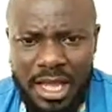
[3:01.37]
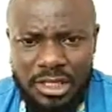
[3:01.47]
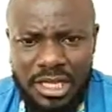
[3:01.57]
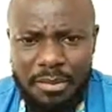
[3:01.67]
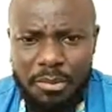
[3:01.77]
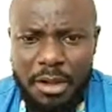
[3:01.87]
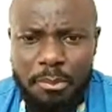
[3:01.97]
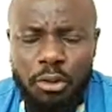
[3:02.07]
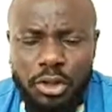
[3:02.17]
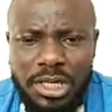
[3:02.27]
a, a,
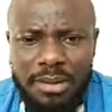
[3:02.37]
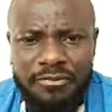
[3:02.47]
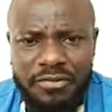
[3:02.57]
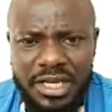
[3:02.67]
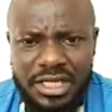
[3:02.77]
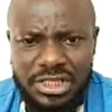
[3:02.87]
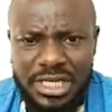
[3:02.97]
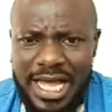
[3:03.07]
podium finish.